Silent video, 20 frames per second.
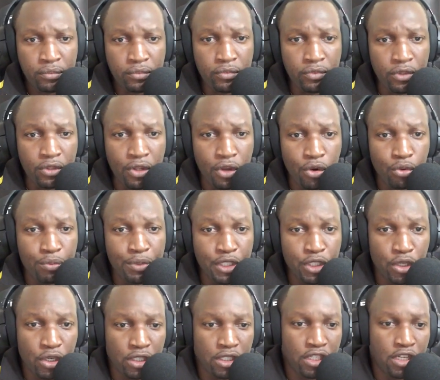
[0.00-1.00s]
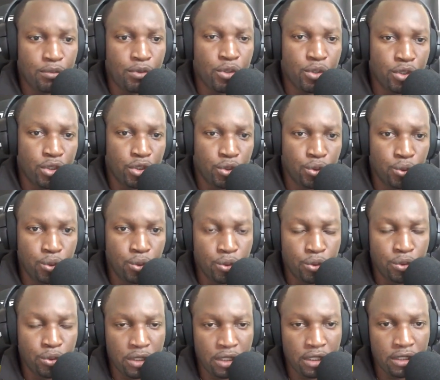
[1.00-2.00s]
Now, we'll be talking about two
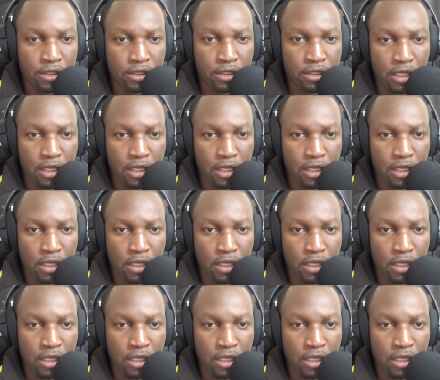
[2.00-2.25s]
things